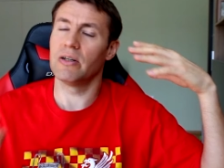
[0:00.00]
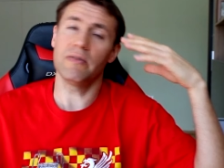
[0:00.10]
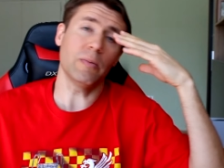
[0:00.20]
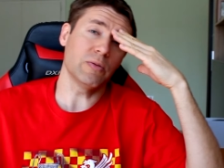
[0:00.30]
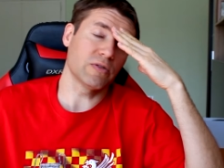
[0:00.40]

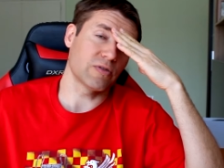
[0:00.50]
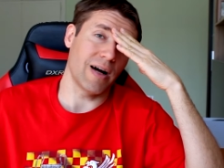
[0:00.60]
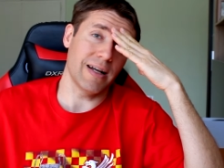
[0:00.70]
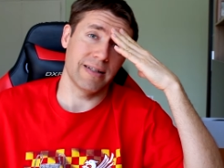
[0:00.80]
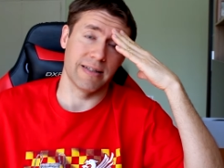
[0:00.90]
Liverpool
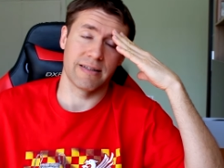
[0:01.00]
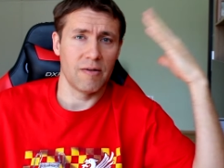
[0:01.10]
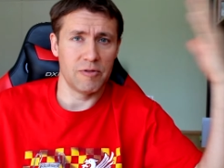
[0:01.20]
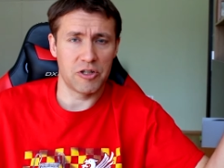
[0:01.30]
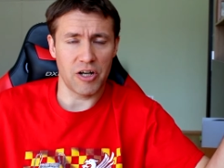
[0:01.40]
tried it
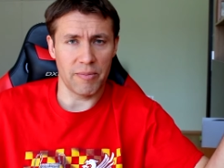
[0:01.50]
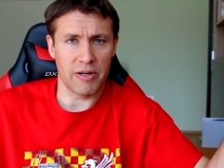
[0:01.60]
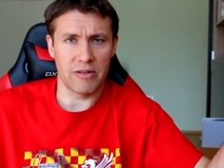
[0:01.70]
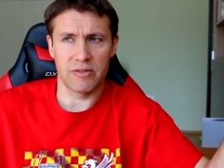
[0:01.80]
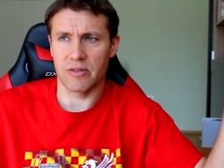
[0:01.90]
with
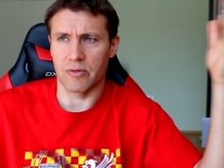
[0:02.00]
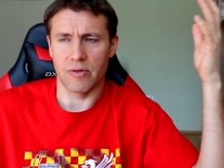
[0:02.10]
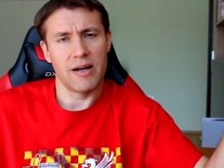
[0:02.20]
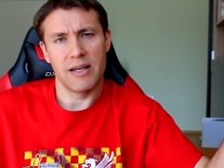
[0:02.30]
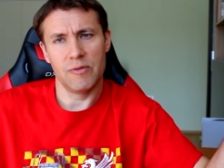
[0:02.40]
Xabi
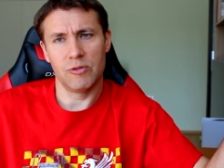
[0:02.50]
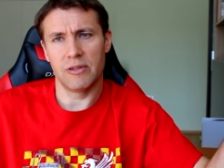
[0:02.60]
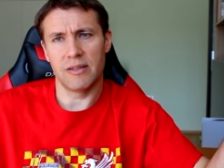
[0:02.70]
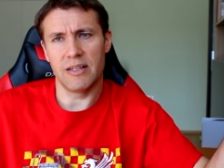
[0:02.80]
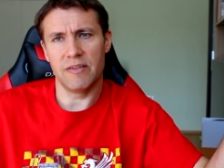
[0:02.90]
Alonso. He
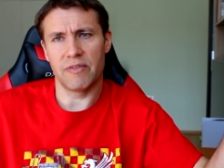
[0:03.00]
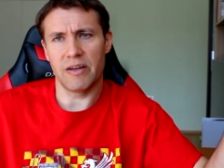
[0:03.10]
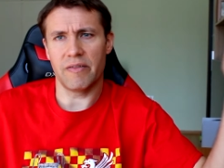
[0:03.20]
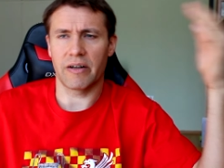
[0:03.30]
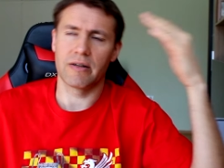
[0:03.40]
wouldn't leave
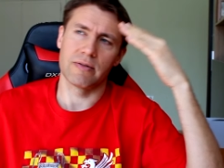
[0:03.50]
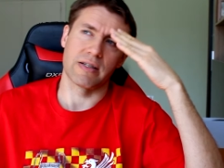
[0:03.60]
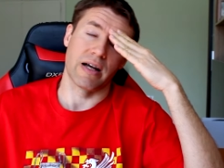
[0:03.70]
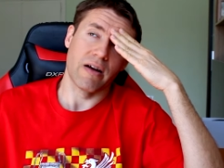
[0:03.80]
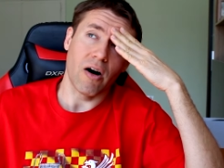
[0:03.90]

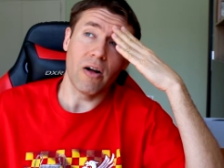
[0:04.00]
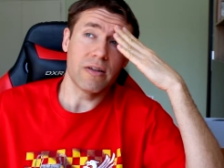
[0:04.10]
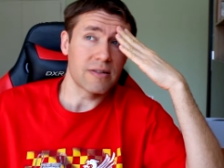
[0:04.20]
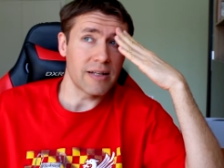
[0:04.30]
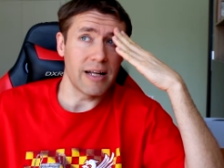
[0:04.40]
Leverkusen,
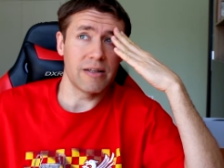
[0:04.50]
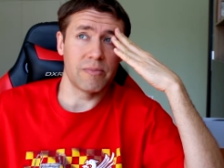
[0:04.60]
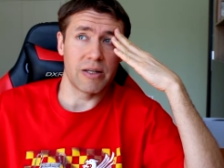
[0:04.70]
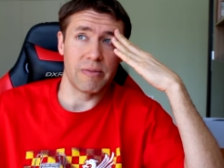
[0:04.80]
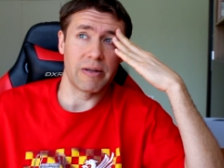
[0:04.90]

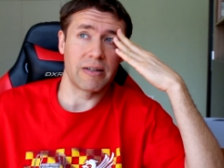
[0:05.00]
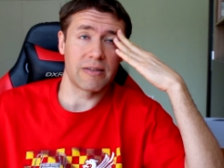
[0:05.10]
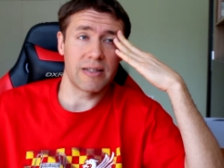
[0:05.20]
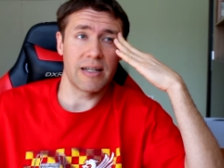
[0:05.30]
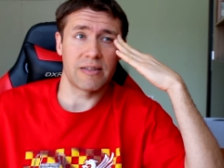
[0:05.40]
understandably,
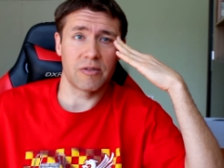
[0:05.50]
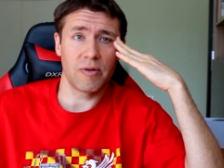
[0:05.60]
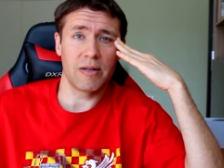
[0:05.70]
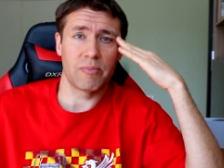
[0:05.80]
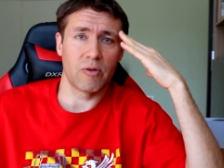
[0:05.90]
because he has a
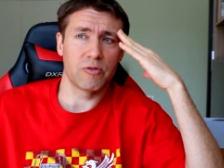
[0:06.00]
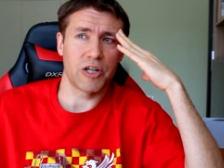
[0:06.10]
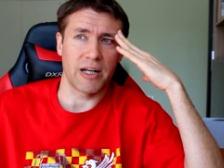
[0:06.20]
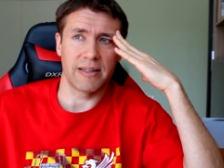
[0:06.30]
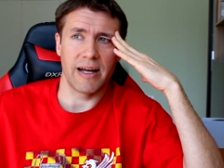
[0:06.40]
great
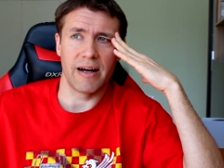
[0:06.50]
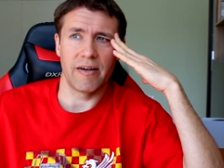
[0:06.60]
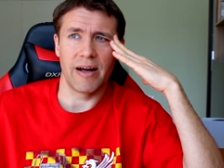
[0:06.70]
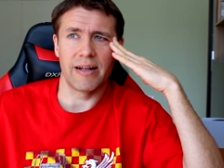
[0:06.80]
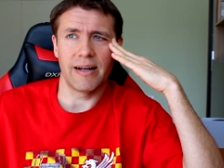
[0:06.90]
project there,
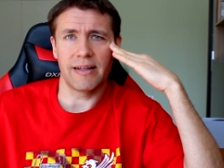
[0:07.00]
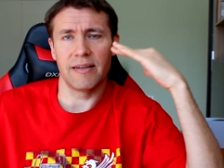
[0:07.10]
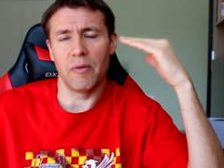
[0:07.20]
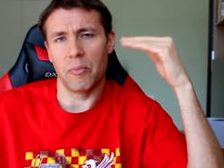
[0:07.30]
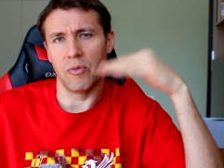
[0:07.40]
and at
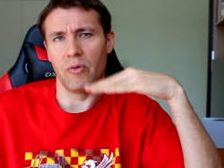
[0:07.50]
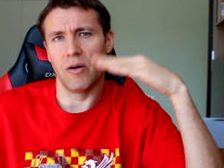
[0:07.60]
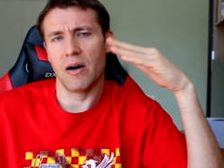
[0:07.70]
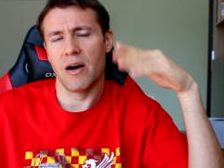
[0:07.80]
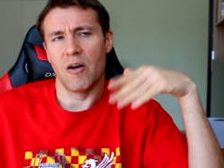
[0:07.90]

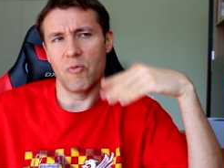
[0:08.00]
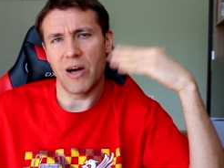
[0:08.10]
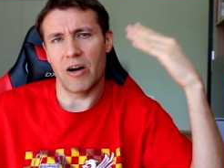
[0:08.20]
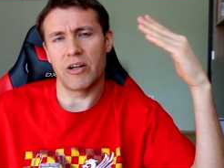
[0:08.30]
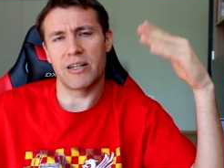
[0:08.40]
Liverpool, we
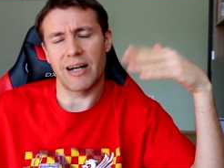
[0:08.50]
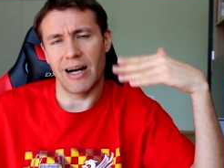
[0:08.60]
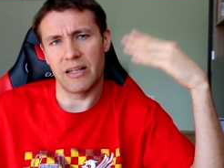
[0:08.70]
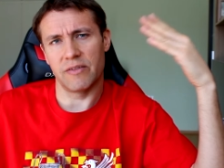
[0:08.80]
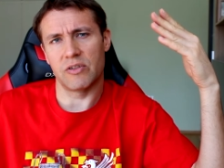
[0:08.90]
are in
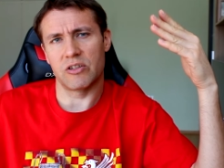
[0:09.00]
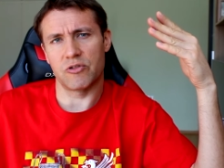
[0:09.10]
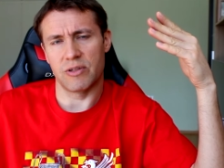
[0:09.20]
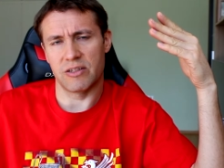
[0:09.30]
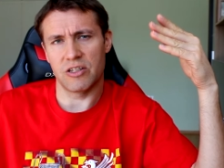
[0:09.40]
kind of a
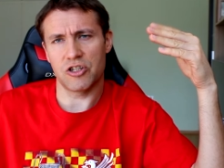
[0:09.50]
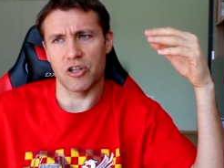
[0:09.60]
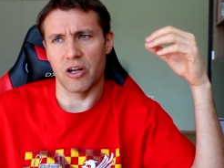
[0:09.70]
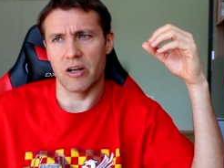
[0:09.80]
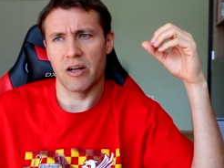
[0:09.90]

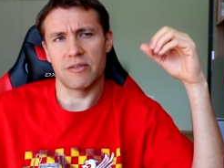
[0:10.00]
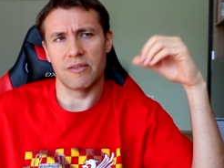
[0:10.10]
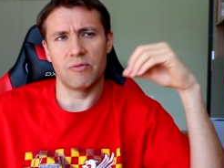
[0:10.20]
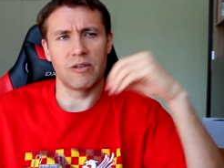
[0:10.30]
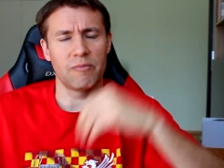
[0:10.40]
transition, so
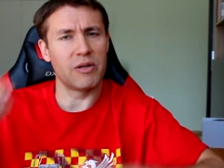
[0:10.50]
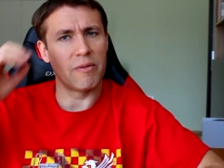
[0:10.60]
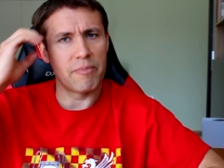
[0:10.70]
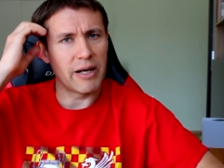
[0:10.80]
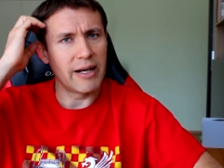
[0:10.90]
it would have been
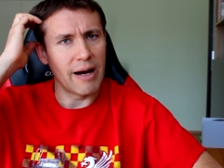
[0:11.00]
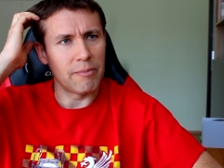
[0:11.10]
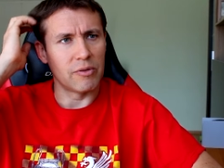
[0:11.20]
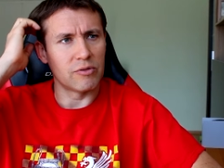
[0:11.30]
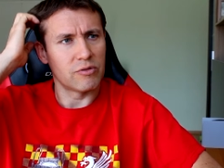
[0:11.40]
a big
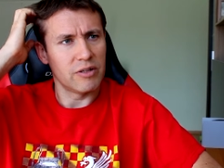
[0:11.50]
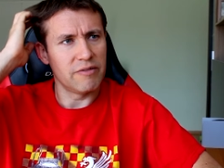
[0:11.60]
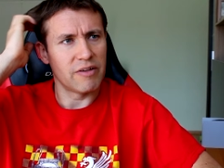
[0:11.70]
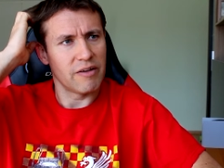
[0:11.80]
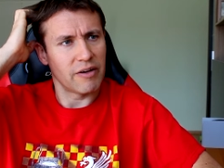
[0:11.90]
gamble to
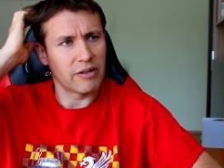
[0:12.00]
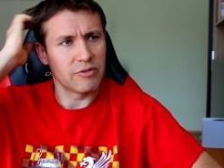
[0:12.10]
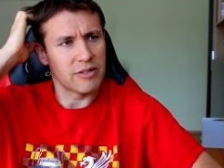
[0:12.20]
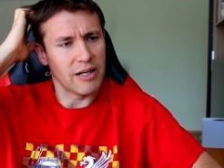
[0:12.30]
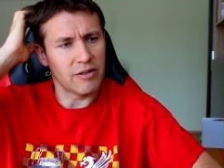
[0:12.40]
leave
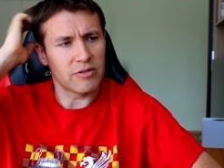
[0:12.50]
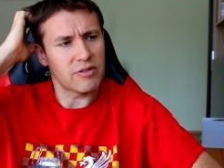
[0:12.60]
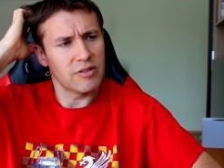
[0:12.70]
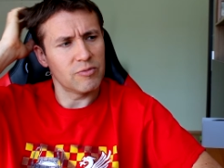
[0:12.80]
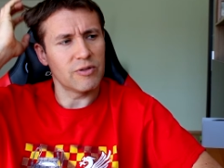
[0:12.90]
Leverkusen, and
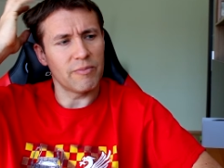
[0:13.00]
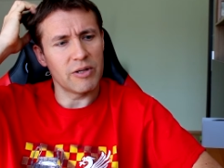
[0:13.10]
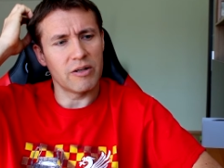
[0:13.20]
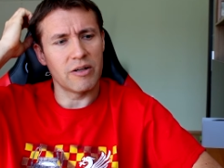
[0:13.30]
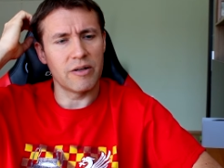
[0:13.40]
also it would have
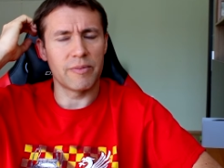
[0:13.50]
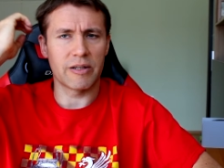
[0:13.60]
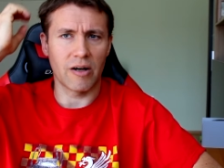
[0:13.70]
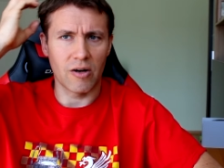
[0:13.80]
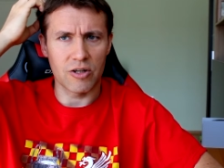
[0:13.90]
been a little
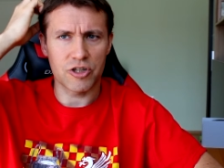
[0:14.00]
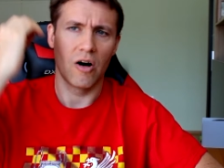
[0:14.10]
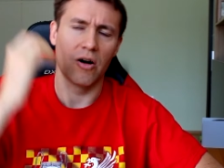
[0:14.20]
bit hard harsh